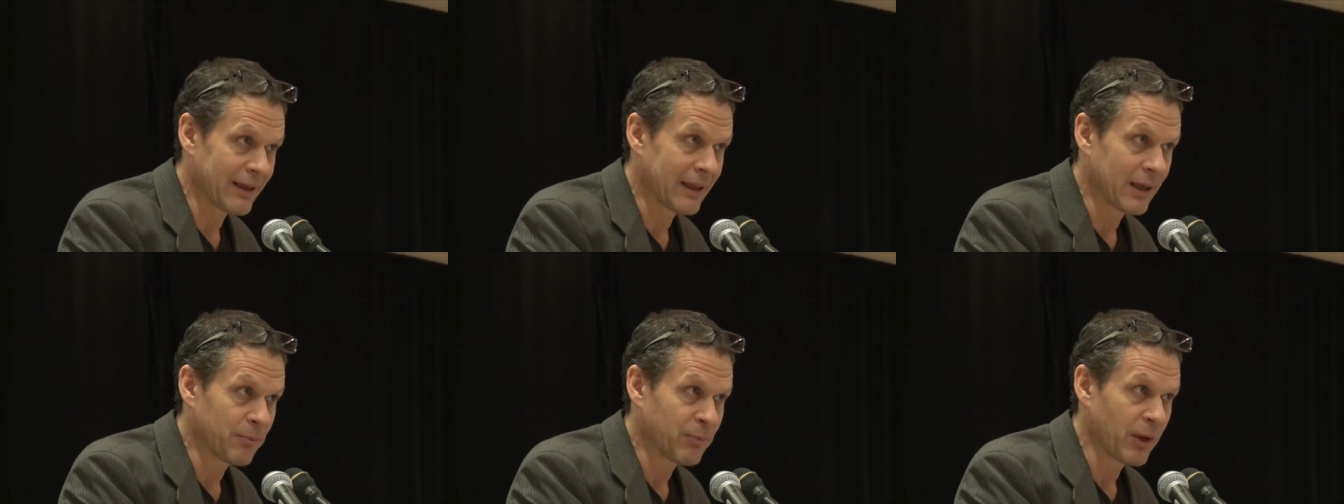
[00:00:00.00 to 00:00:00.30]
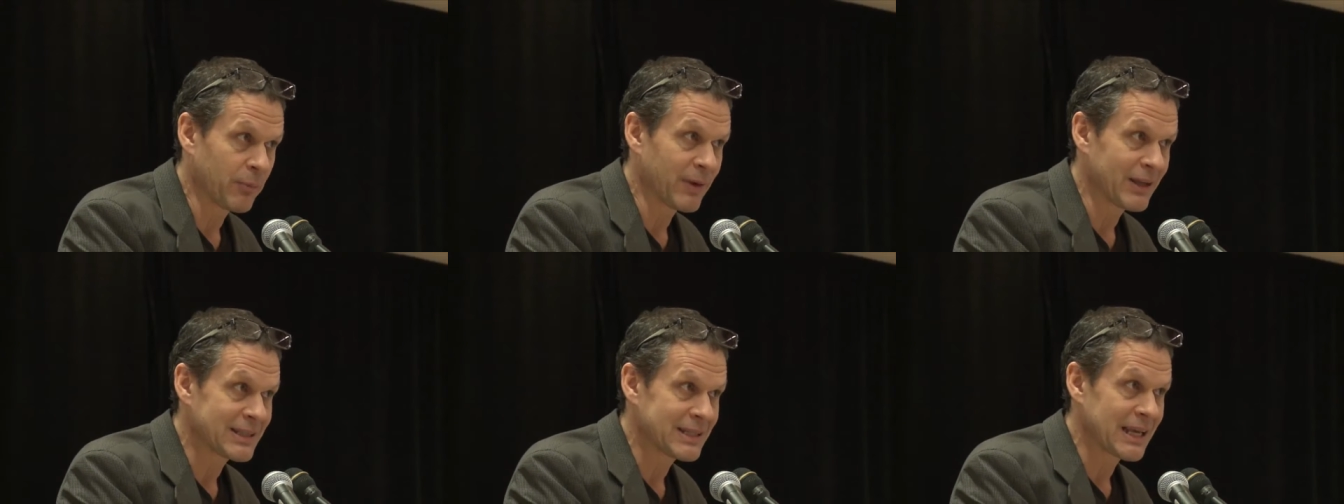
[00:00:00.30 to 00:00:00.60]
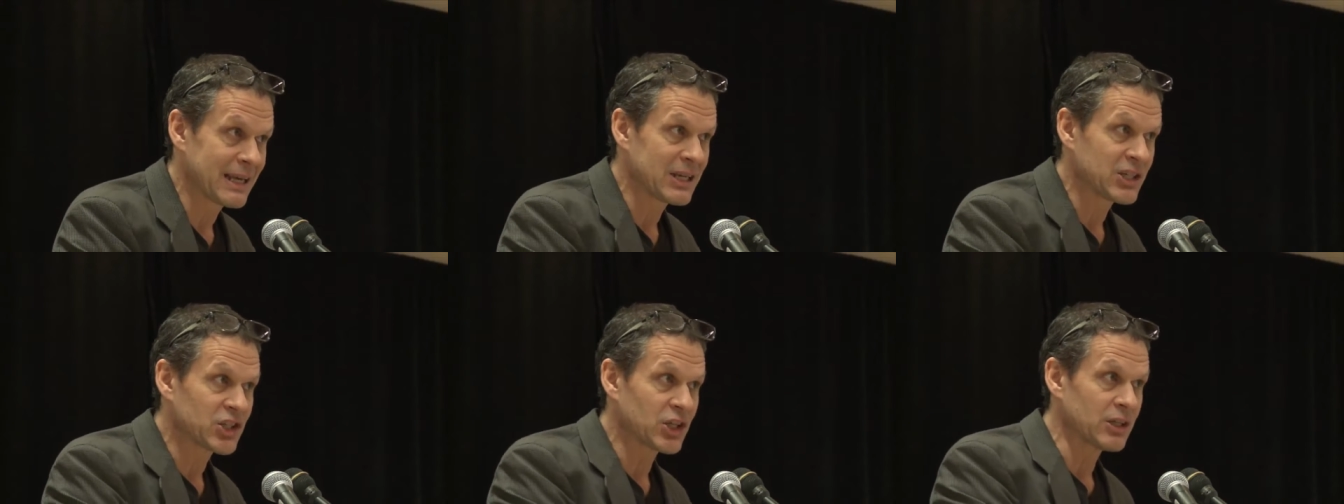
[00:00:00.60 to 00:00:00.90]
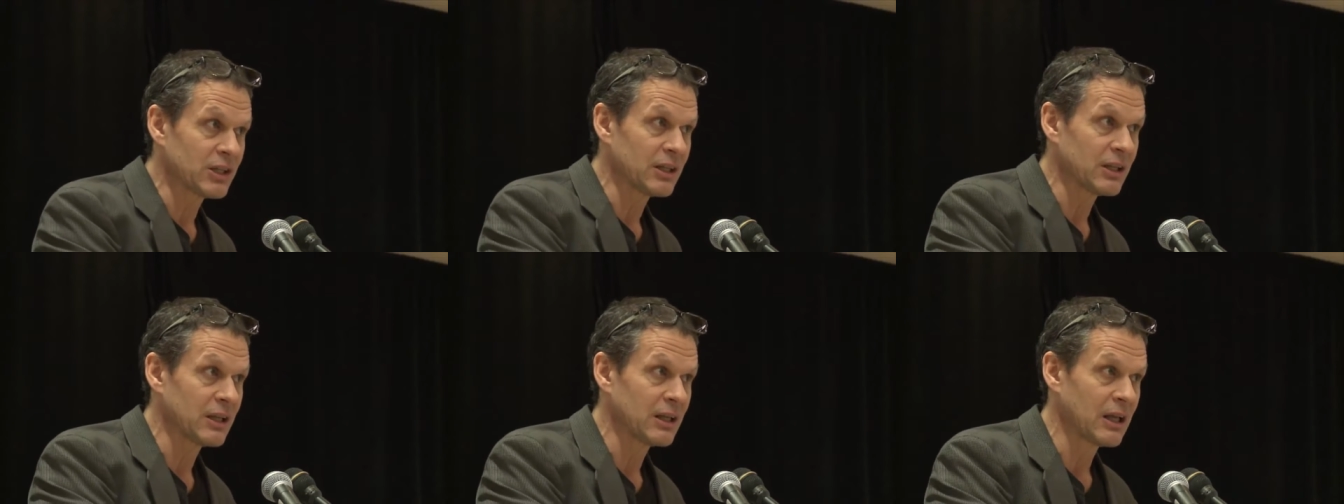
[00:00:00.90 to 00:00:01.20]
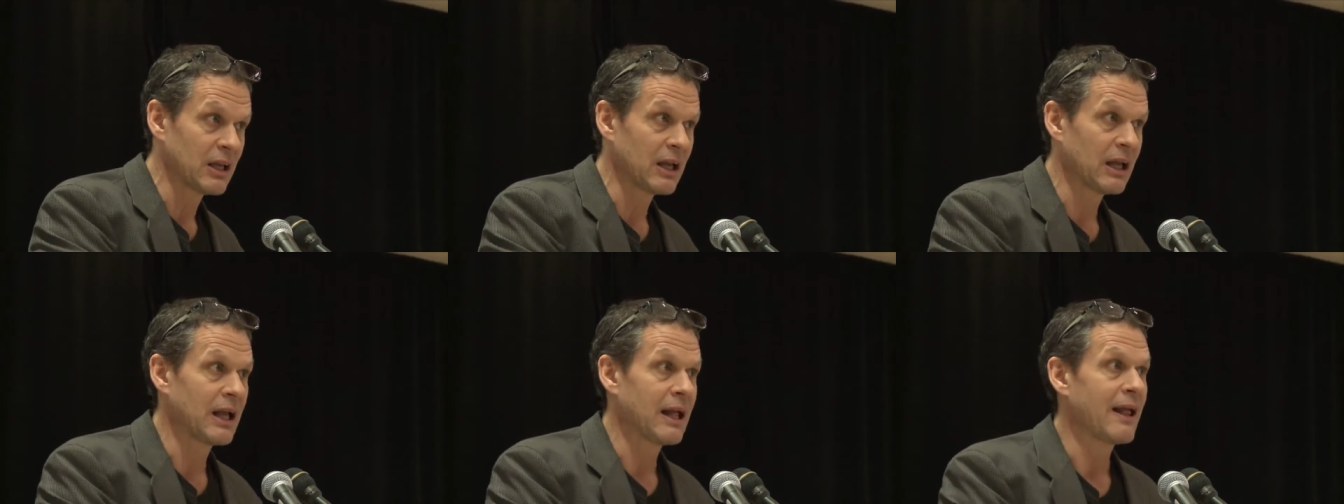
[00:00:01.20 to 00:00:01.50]
implementation,
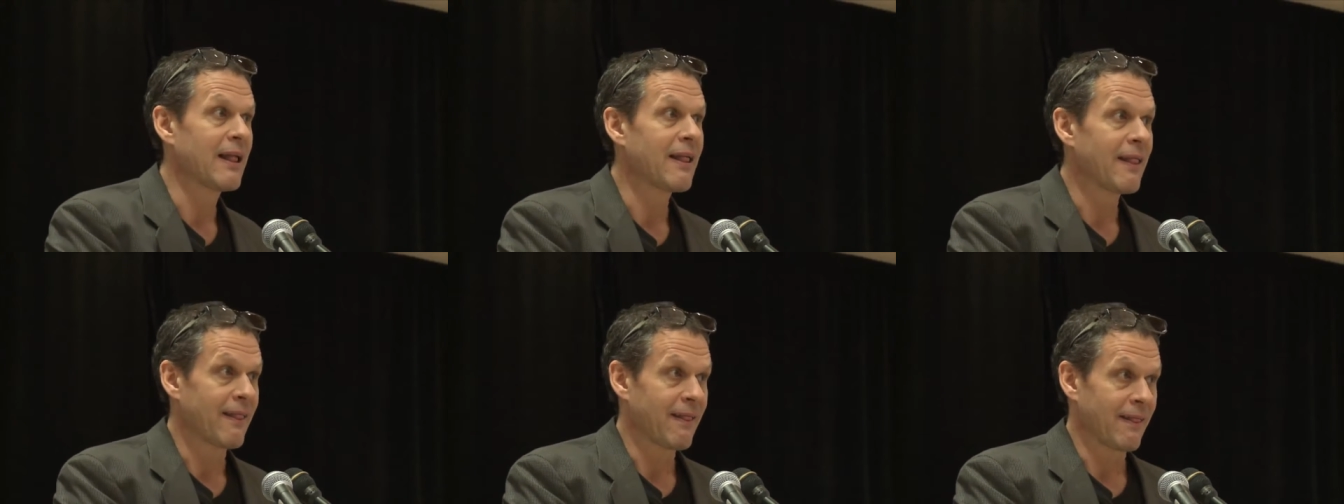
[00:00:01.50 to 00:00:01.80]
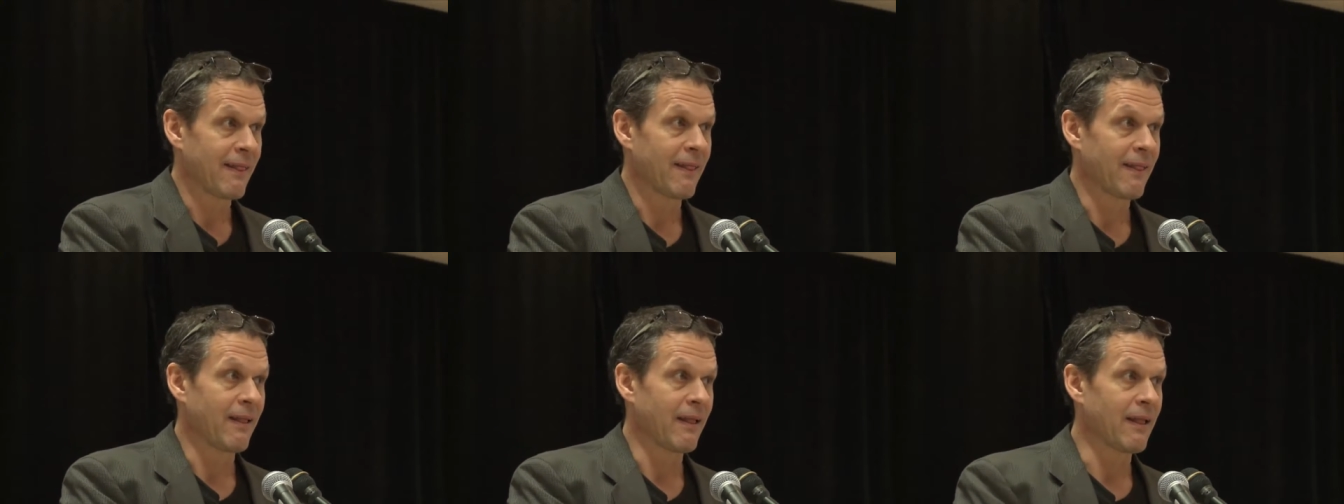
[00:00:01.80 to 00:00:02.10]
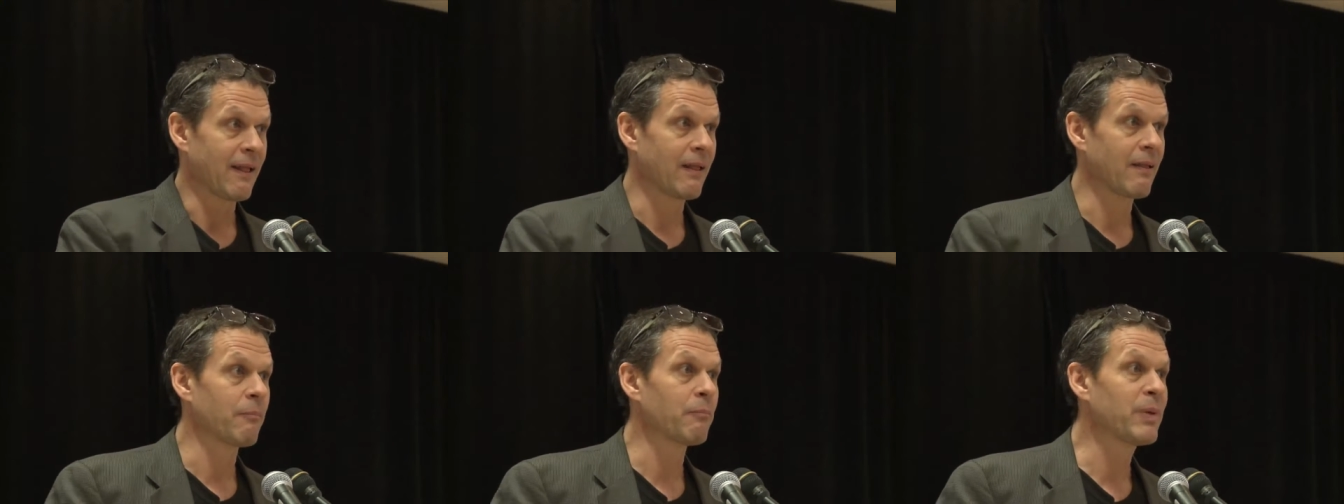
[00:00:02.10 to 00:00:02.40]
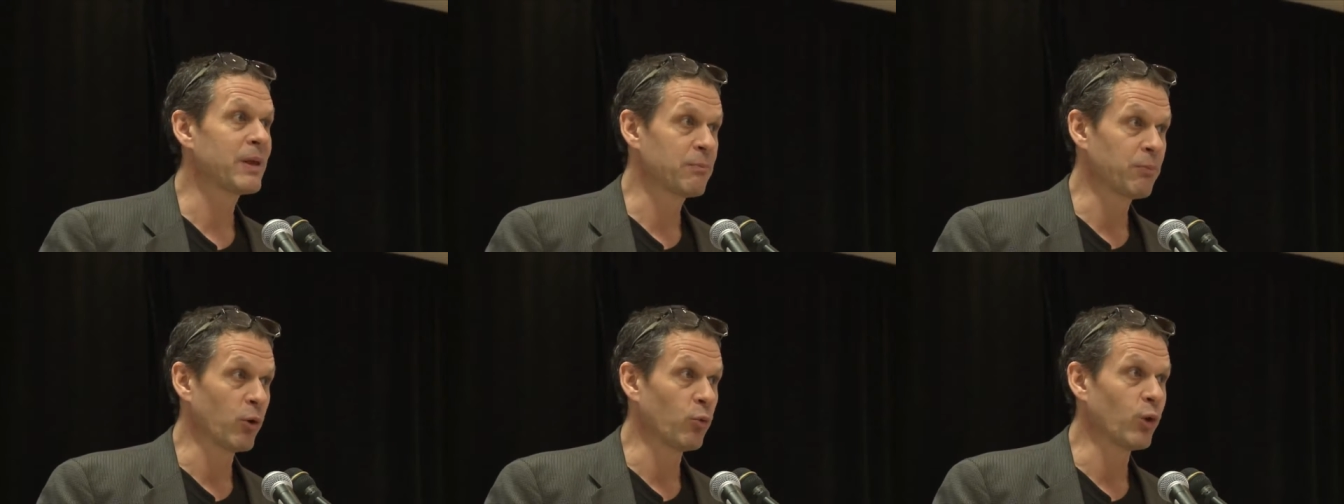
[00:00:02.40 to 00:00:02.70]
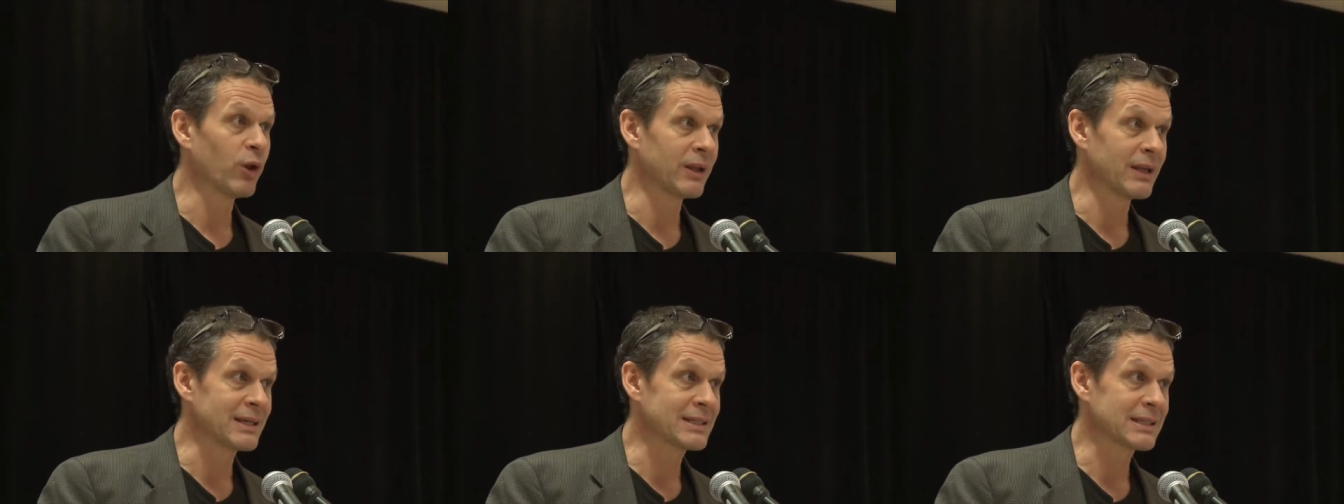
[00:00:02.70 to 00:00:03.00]
people
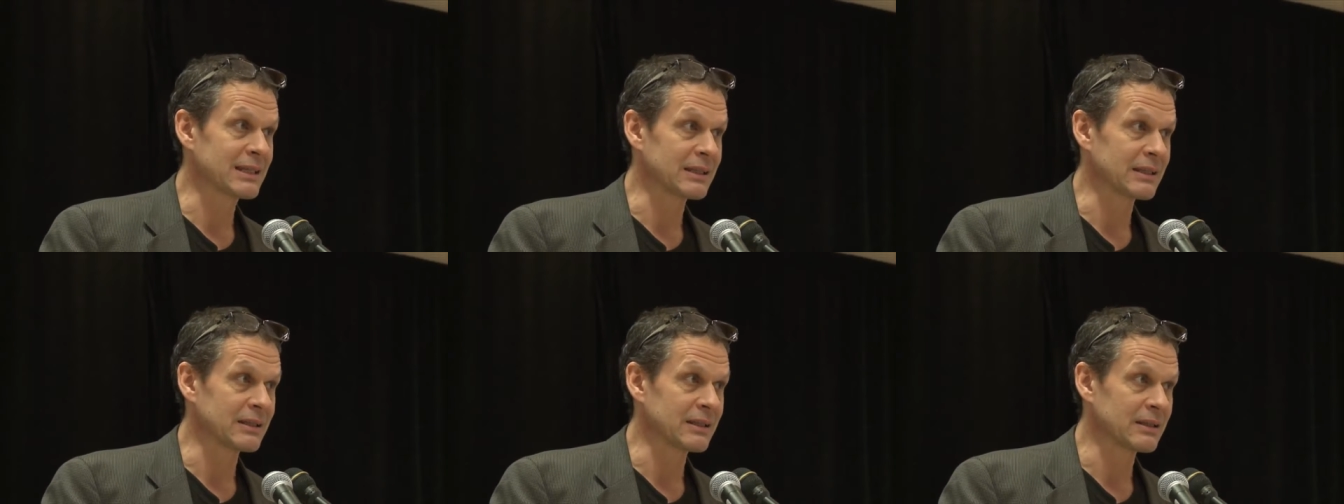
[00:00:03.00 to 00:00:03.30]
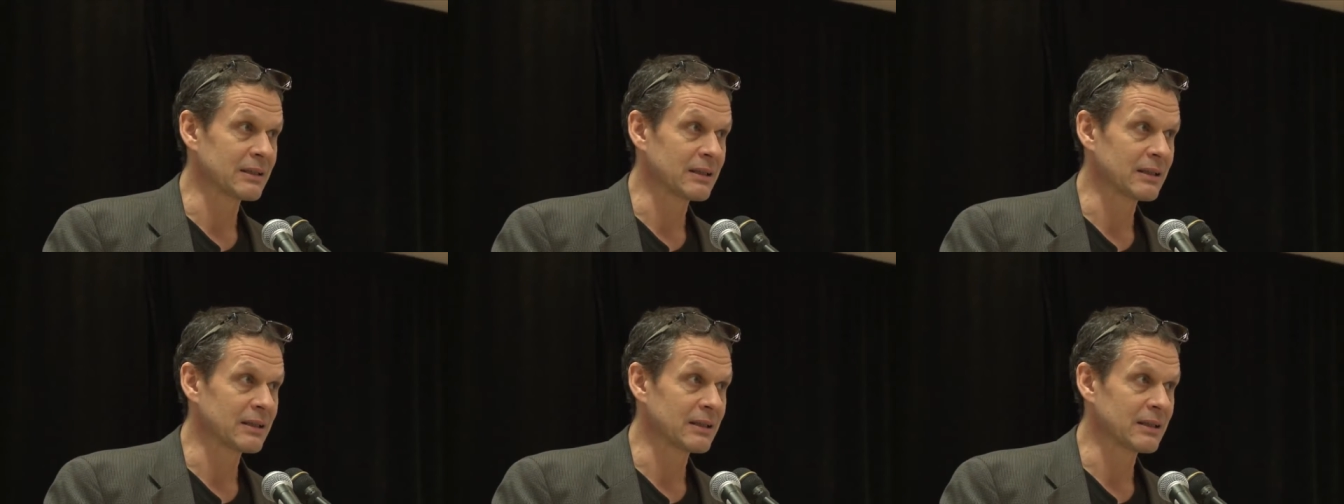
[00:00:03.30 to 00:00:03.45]
will listen.